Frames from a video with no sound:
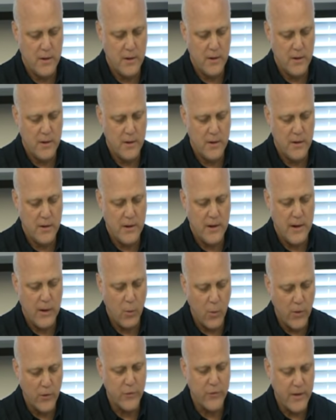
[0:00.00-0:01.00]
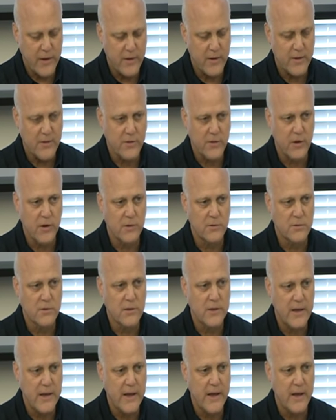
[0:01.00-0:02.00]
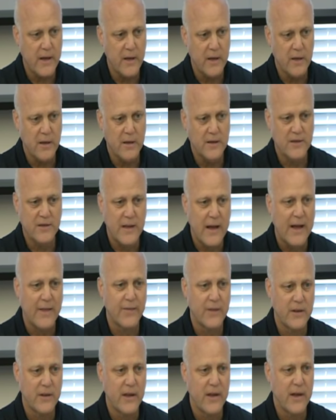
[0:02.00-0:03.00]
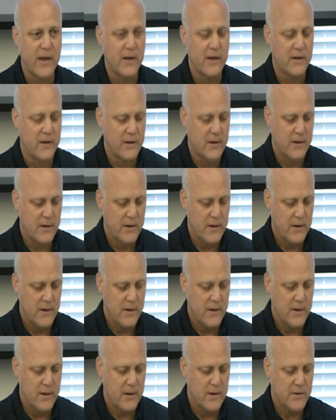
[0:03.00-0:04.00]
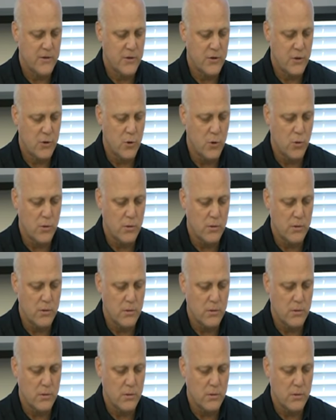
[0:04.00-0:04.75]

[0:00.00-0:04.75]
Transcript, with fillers: Uh, I will say this, though. Today is not the day uh, to